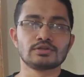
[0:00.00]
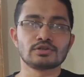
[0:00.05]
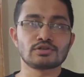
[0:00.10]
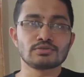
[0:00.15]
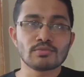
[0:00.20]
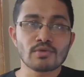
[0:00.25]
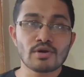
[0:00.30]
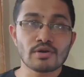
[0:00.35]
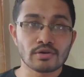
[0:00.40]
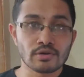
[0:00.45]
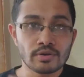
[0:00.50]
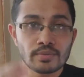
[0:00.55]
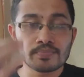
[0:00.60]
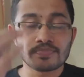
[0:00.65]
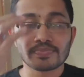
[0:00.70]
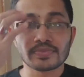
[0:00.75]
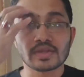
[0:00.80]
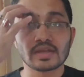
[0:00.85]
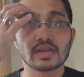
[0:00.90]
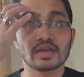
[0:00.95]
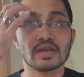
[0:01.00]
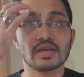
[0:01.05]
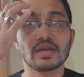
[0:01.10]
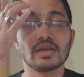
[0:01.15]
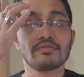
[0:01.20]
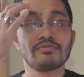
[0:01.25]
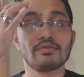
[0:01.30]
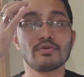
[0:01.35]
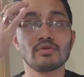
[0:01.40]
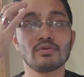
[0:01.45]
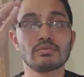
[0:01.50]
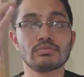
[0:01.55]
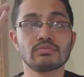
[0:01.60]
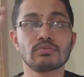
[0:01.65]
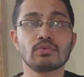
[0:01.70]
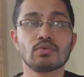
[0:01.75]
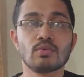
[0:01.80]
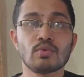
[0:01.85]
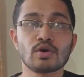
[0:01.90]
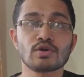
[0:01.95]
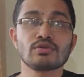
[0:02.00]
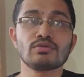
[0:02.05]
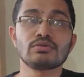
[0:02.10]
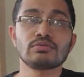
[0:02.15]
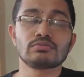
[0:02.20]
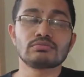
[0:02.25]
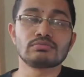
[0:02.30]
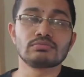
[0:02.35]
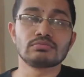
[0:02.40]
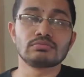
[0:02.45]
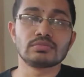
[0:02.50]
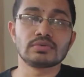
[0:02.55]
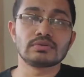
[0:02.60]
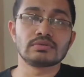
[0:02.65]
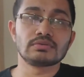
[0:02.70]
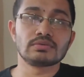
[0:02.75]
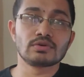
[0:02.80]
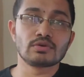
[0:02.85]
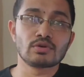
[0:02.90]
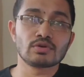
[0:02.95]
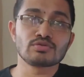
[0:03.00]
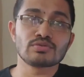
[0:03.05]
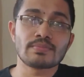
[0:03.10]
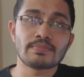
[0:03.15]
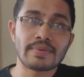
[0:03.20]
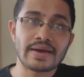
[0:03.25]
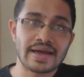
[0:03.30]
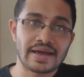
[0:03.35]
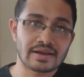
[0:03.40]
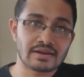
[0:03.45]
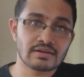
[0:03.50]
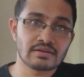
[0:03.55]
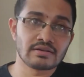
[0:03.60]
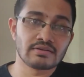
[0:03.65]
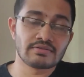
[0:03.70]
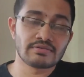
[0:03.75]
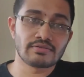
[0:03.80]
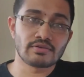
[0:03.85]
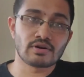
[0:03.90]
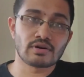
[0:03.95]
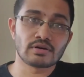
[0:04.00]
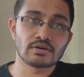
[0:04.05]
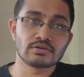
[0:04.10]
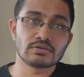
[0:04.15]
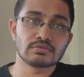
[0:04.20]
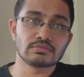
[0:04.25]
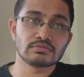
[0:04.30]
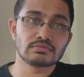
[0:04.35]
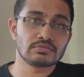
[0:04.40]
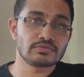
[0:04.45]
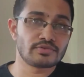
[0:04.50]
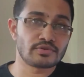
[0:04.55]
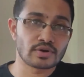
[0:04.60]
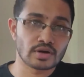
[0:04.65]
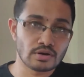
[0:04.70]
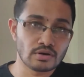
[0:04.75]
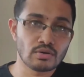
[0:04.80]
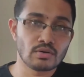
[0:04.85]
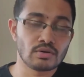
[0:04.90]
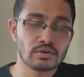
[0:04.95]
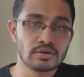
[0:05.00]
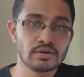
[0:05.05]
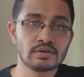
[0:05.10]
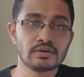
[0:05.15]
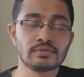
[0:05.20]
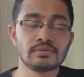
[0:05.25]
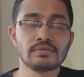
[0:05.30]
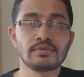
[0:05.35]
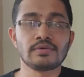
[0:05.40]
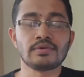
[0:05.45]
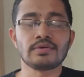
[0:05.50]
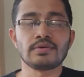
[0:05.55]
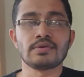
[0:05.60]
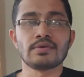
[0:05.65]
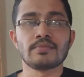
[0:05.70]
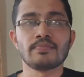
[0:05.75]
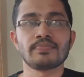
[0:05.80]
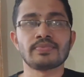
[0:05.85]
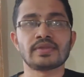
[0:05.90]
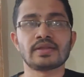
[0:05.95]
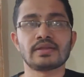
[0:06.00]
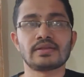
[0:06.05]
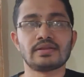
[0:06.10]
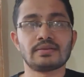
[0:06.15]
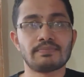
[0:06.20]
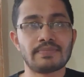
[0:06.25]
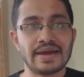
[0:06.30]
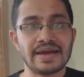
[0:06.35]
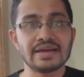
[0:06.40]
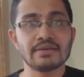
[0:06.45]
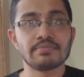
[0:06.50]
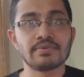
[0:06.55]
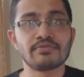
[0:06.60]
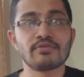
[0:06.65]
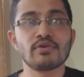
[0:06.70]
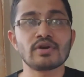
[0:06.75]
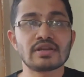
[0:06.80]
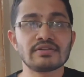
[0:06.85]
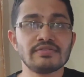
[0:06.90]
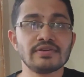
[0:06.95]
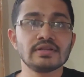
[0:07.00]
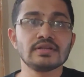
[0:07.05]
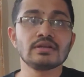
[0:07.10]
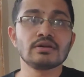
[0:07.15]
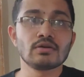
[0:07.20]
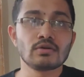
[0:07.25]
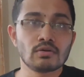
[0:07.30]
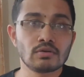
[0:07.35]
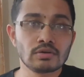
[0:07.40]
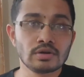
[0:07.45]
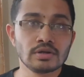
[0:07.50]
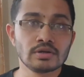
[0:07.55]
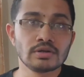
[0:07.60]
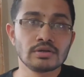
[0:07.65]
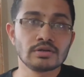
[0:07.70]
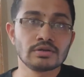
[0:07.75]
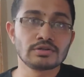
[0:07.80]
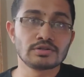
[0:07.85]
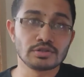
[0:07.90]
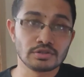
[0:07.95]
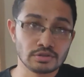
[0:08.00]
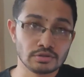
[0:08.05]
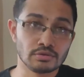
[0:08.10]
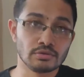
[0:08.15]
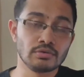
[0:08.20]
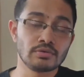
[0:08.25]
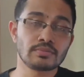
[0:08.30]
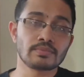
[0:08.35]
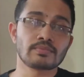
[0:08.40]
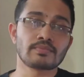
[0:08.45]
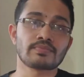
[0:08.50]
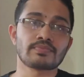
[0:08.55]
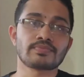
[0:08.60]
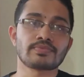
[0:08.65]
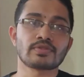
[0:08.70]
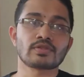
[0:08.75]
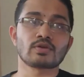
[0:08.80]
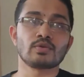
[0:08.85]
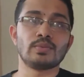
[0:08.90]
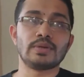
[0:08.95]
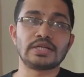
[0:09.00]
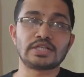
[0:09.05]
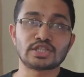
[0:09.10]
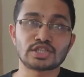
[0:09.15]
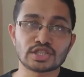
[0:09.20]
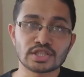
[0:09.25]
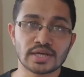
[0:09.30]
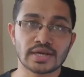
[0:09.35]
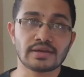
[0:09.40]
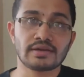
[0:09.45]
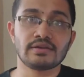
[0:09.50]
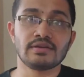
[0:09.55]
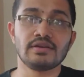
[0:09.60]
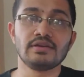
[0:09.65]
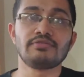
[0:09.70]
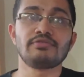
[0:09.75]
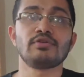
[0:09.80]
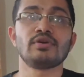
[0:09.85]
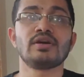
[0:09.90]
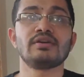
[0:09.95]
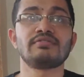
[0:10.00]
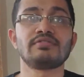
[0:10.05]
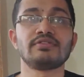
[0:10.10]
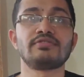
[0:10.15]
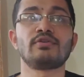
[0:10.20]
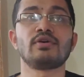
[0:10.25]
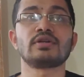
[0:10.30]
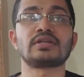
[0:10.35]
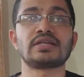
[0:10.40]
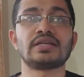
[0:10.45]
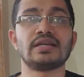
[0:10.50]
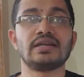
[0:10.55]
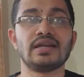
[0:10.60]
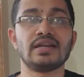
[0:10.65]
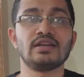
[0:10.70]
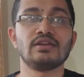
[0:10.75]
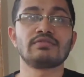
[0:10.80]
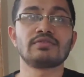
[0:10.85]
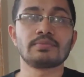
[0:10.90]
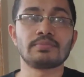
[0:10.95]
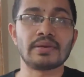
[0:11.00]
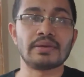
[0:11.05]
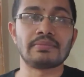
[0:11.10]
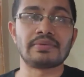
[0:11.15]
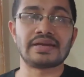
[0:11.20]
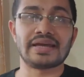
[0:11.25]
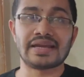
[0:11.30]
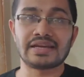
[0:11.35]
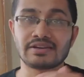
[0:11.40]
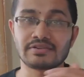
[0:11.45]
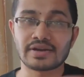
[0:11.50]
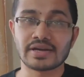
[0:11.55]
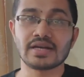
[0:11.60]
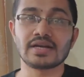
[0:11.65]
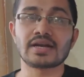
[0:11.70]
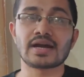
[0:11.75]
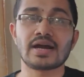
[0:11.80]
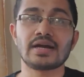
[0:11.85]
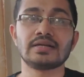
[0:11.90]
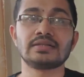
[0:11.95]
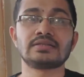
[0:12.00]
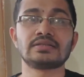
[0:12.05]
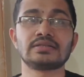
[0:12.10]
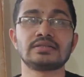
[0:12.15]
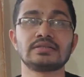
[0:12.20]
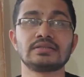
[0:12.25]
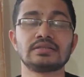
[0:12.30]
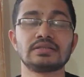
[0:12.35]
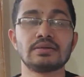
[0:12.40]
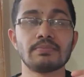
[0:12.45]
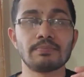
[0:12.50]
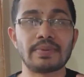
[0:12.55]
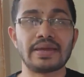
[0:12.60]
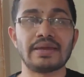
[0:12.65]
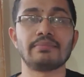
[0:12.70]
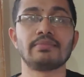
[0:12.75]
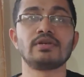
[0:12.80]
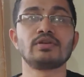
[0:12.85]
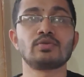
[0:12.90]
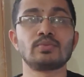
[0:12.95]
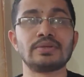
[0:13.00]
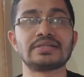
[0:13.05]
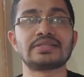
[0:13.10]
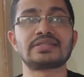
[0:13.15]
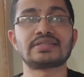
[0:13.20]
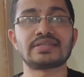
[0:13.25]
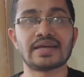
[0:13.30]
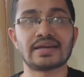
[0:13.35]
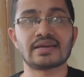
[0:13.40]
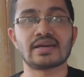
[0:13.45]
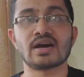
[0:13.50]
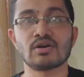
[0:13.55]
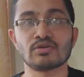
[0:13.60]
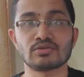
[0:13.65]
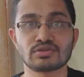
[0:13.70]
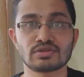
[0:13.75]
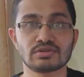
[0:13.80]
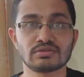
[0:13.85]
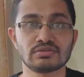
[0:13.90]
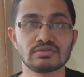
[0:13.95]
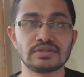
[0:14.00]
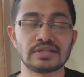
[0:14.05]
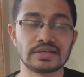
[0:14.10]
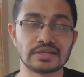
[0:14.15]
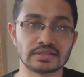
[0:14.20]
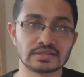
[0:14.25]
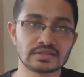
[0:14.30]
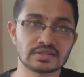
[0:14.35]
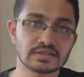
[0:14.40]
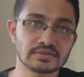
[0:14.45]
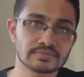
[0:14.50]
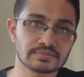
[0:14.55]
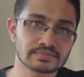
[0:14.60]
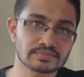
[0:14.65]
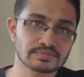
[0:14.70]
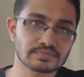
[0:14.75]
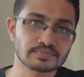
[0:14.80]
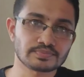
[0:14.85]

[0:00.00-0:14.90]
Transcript: So tomorrow, if you want to go to a bank for a loan, the bank, before giving the loan to you, will check if you have defaulted in any of the payment, and credit cards payment will stand out the list.